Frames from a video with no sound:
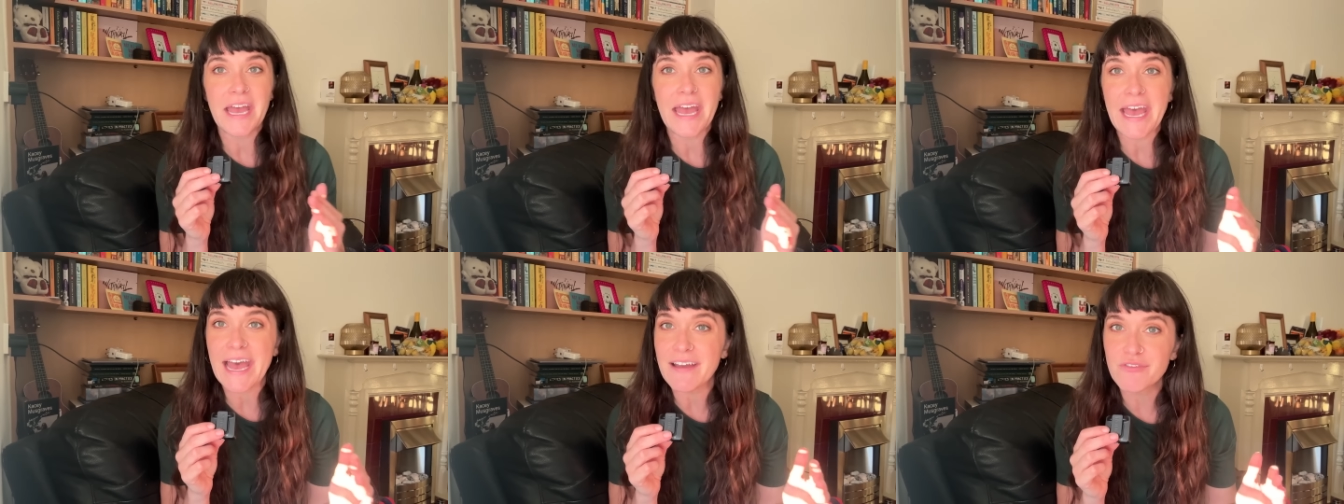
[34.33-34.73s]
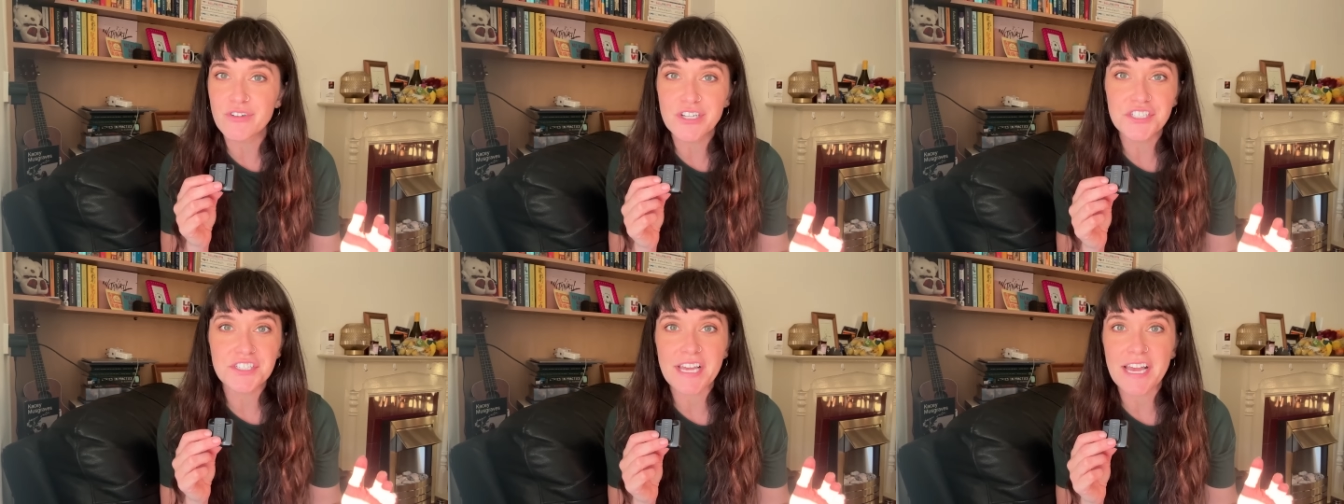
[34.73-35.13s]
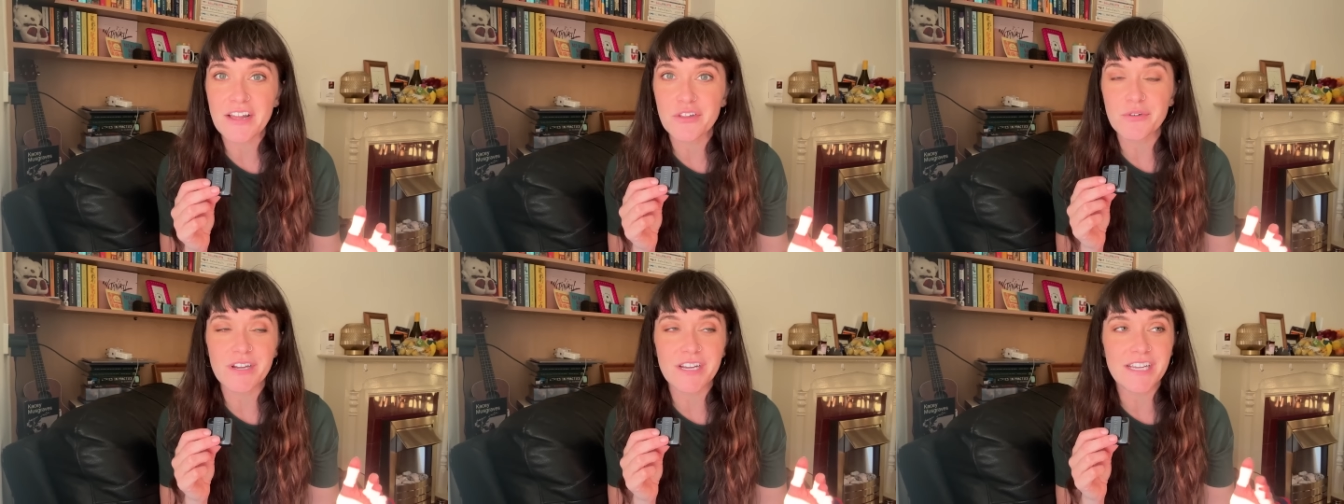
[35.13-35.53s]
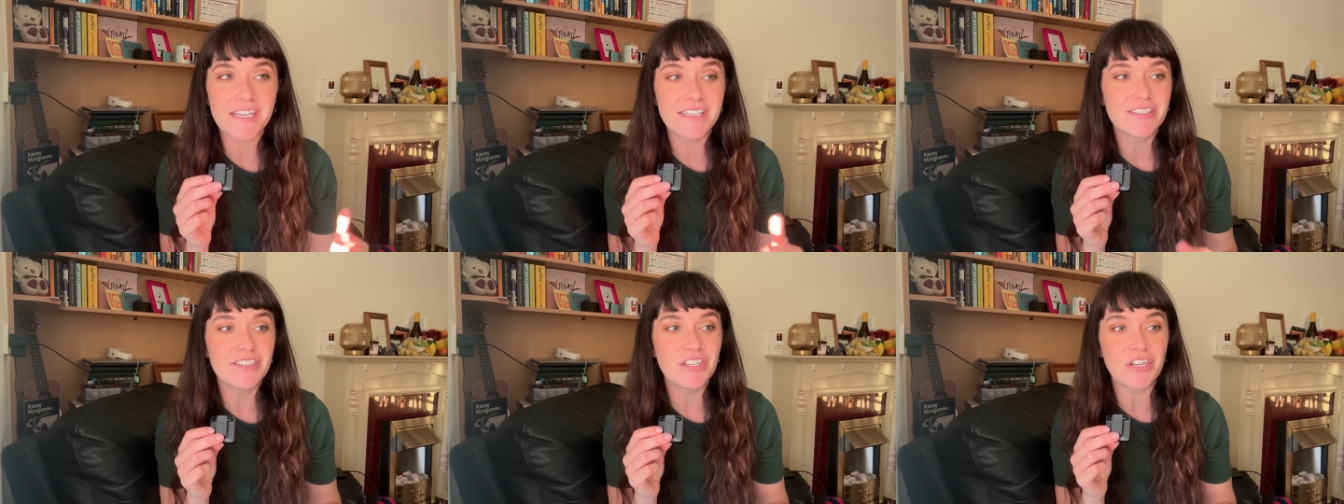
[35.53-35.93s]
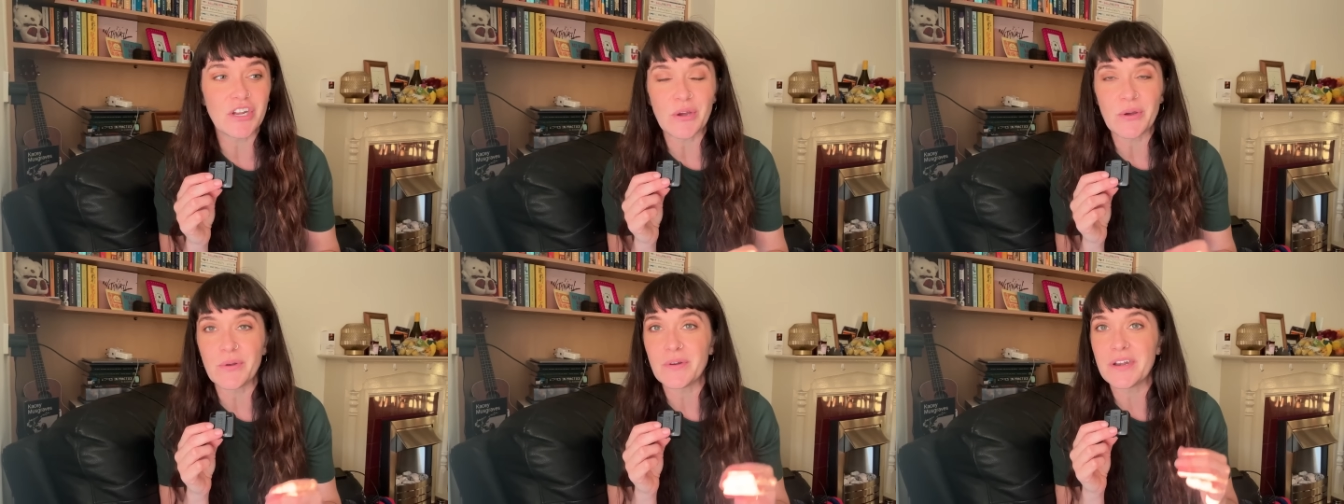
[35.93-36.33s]
Average salaries, you
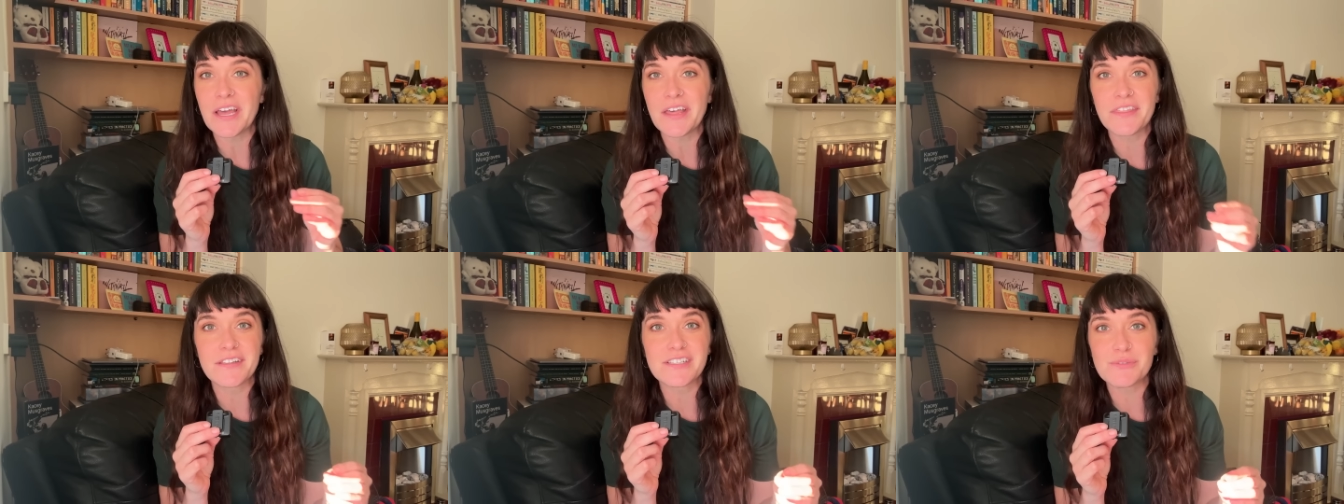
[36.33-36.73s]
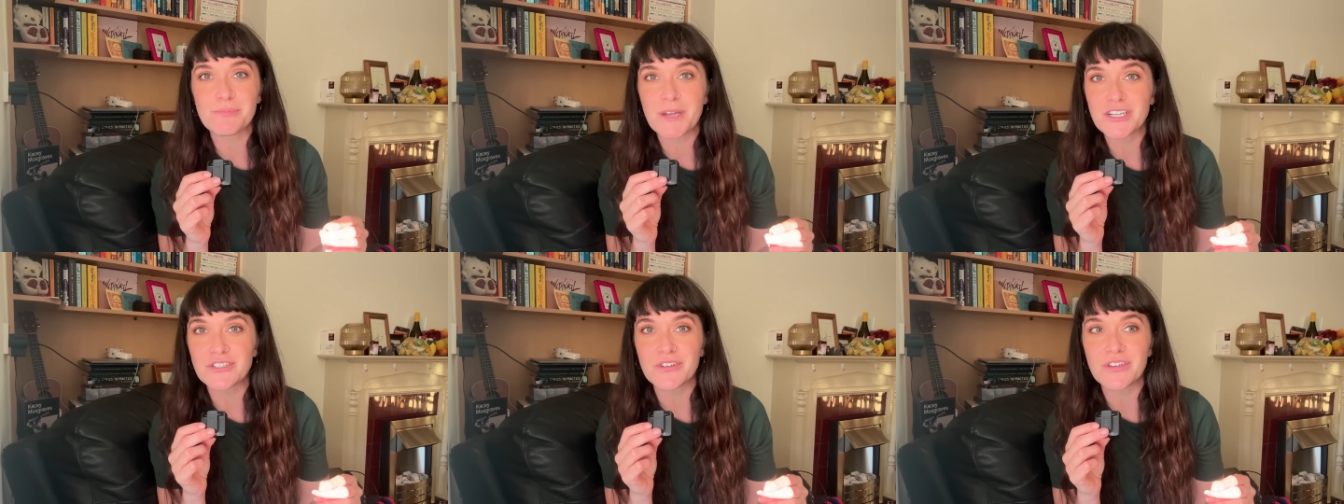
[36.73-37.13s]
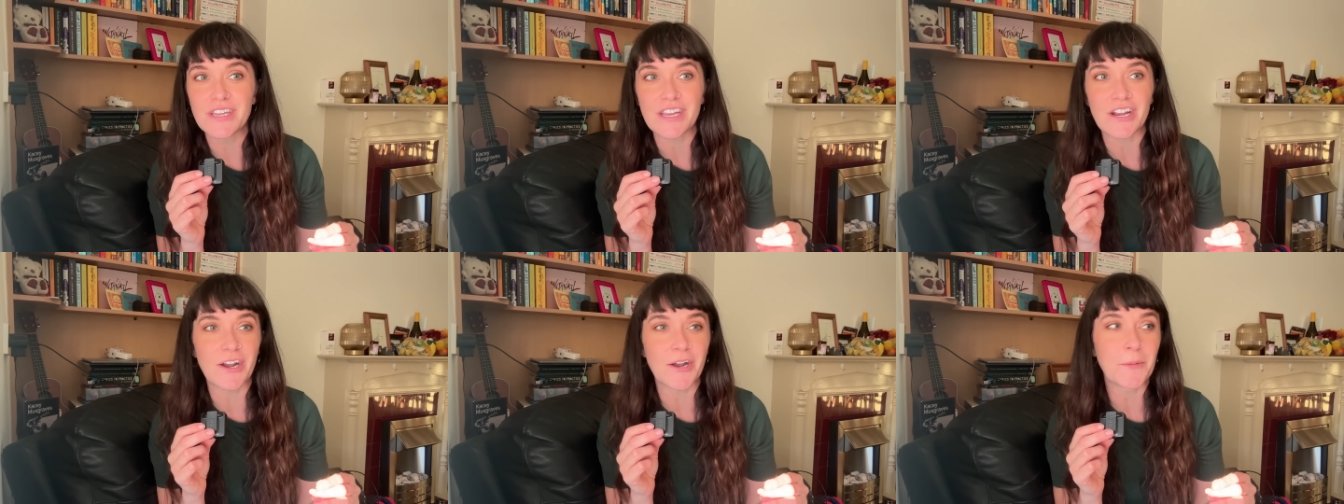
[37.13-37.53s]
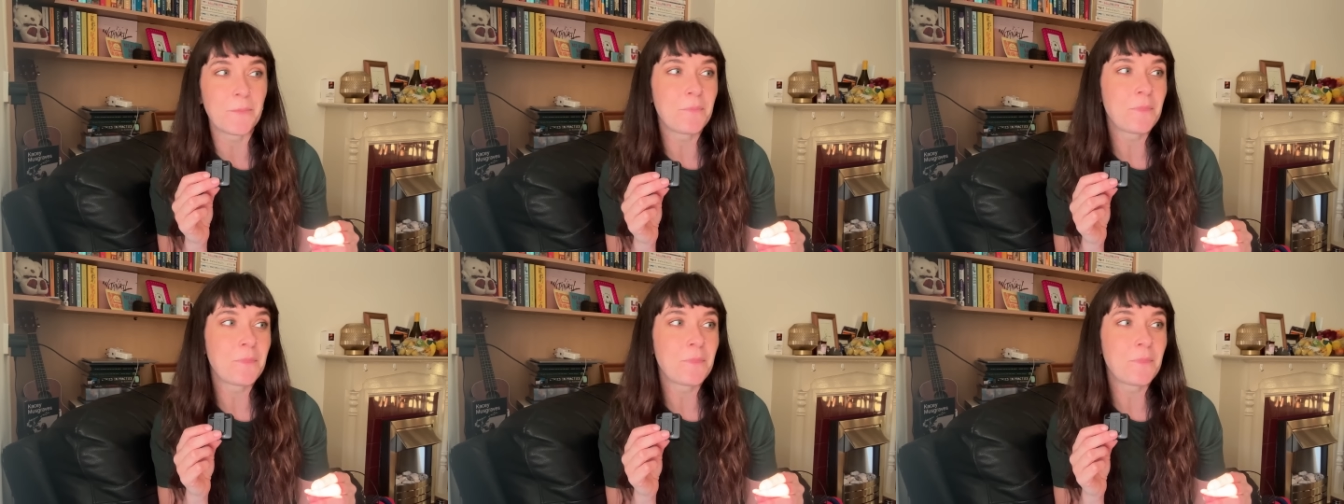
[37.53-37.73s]
know, nothing special here.